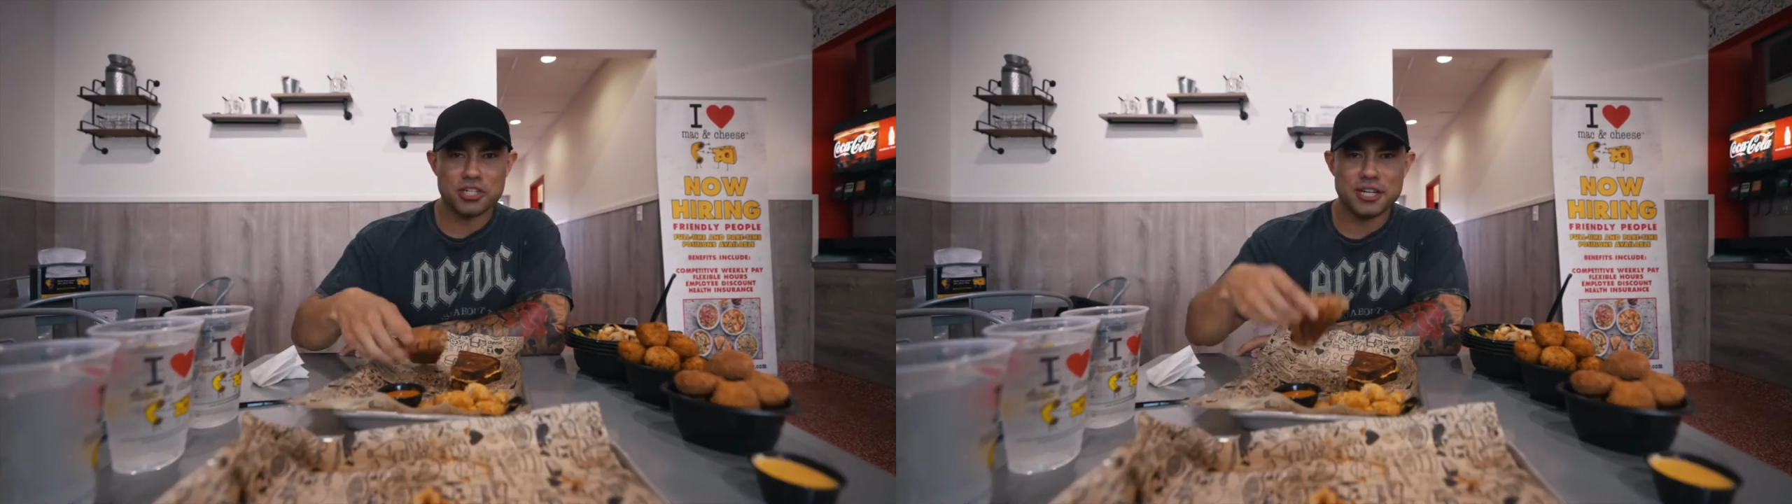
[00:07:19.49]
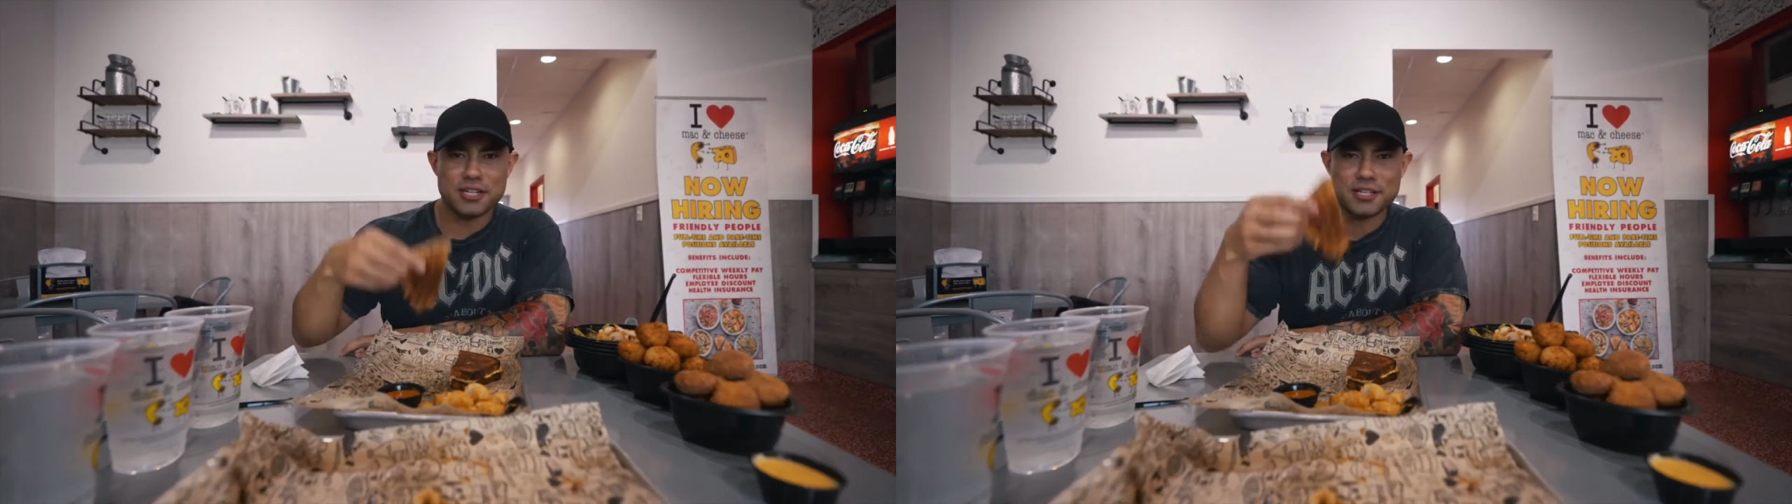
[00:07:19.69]

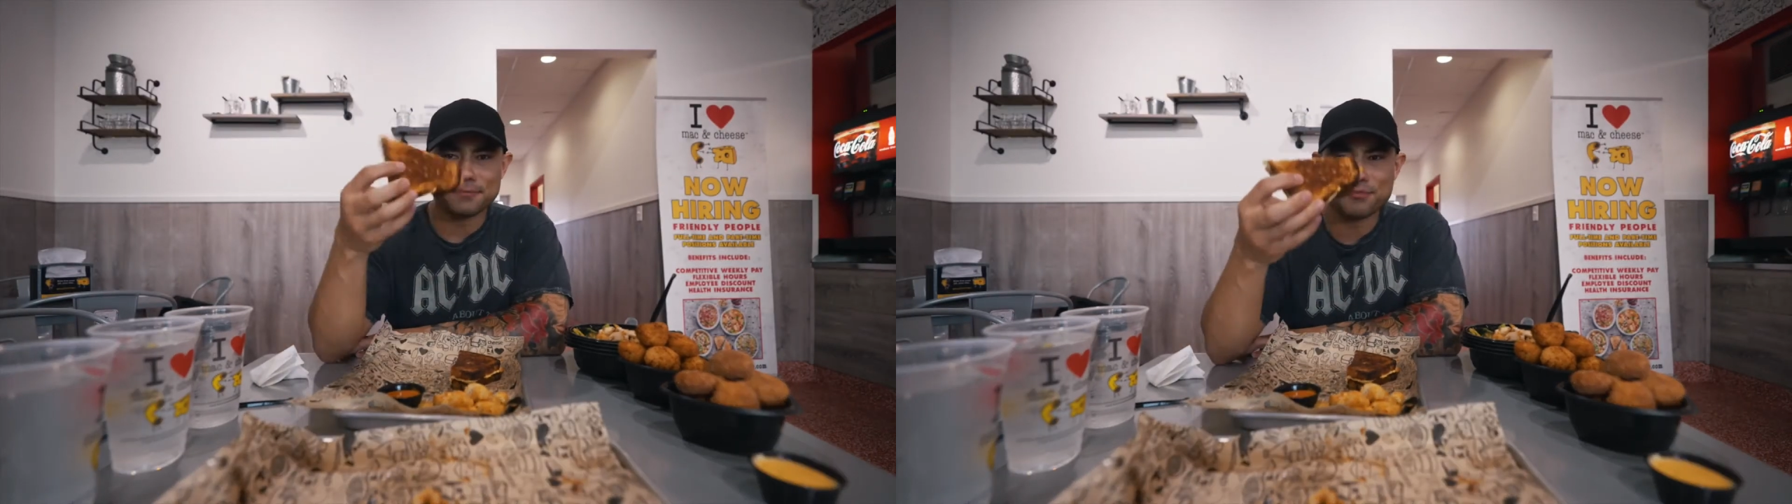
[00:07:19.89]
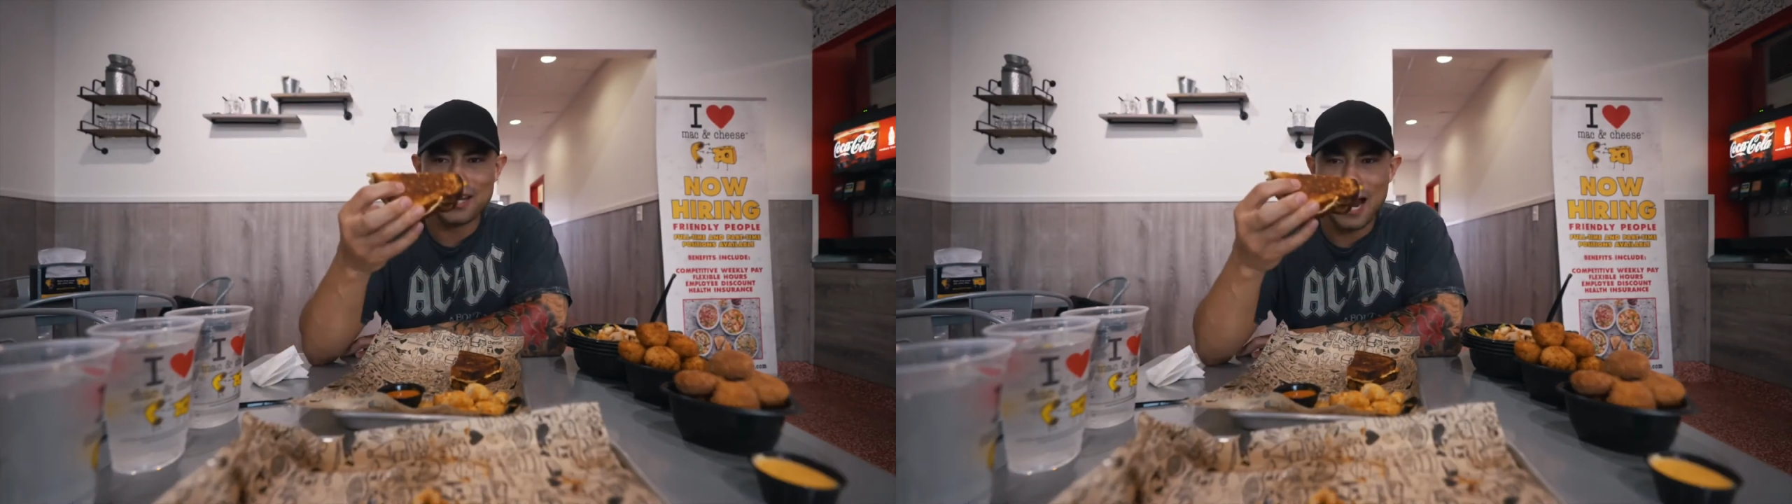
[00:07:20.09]
cheese
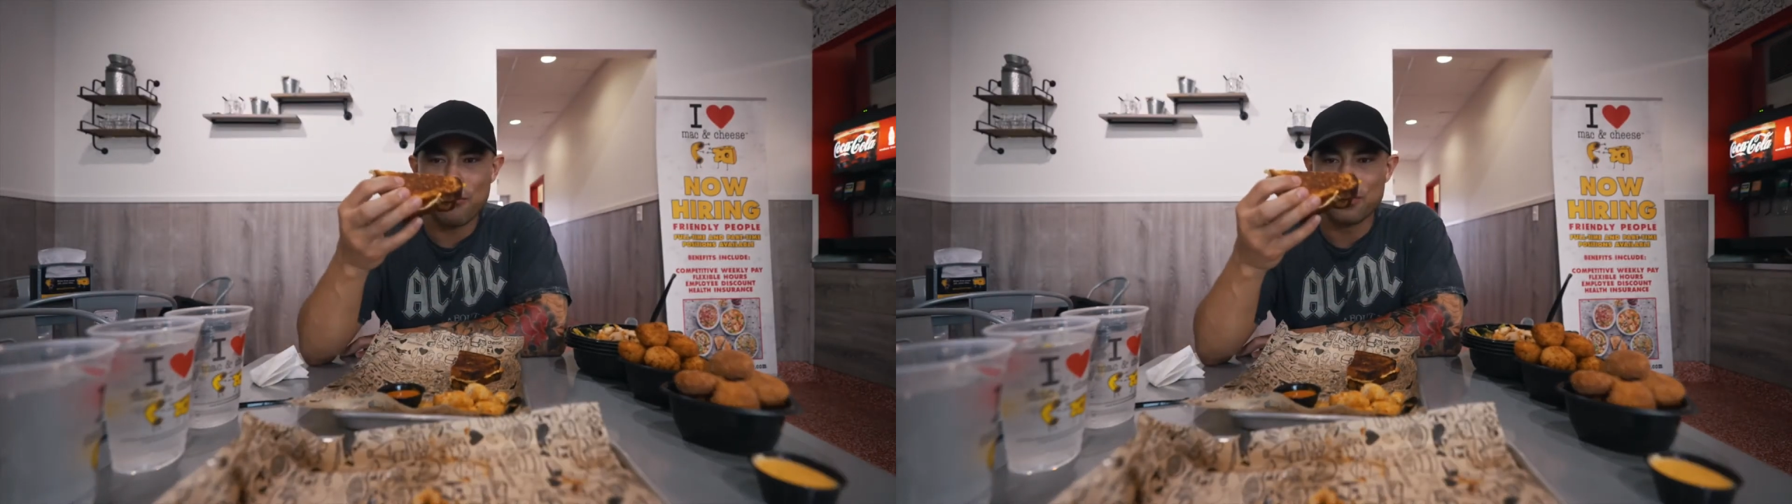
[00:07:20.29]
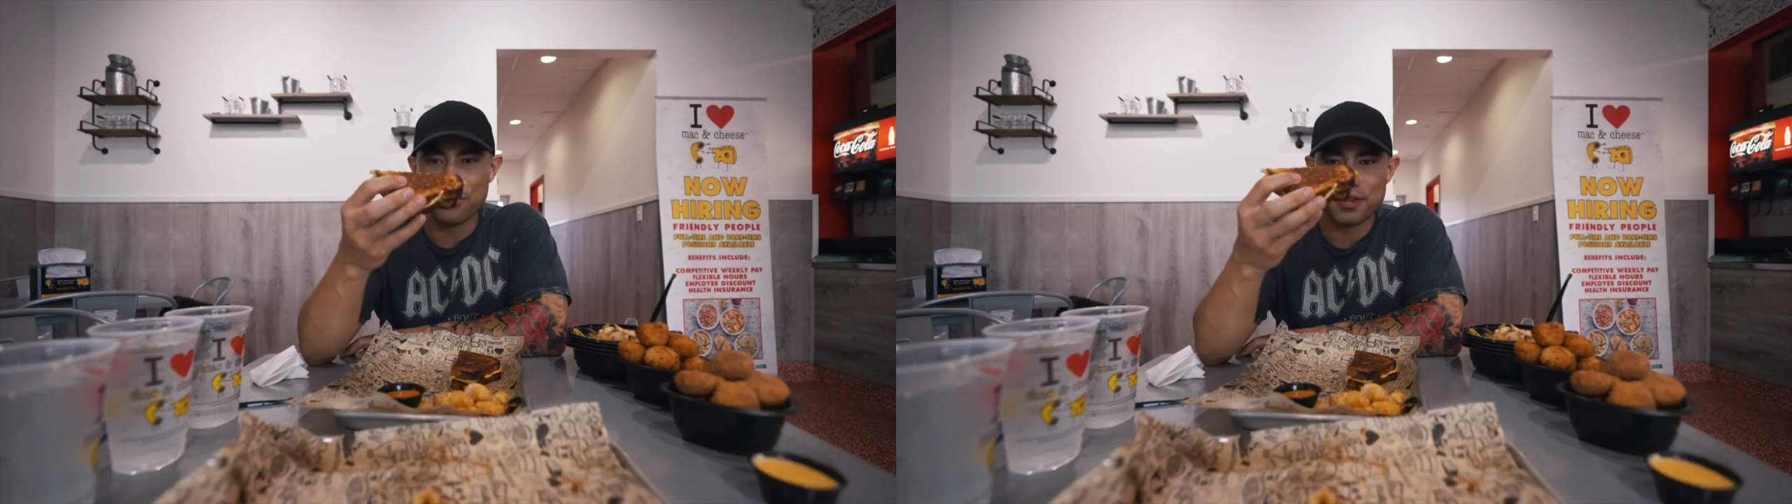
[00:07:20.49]
that I
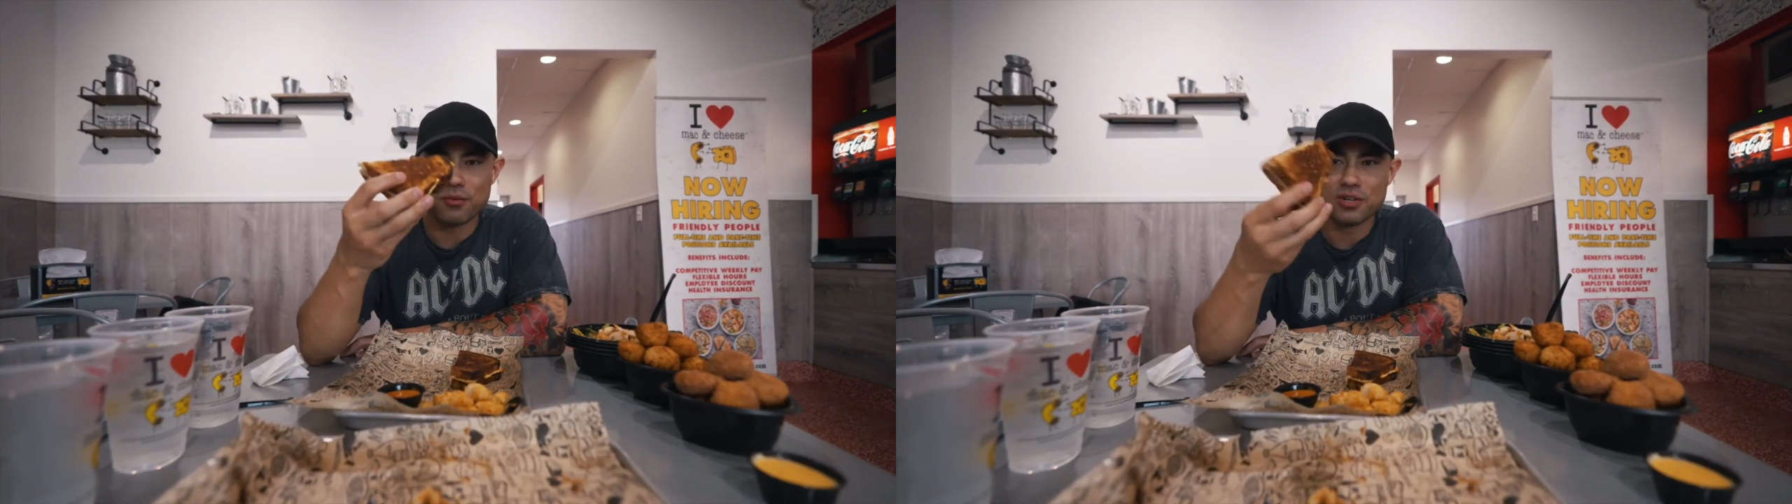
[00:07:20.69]
went with,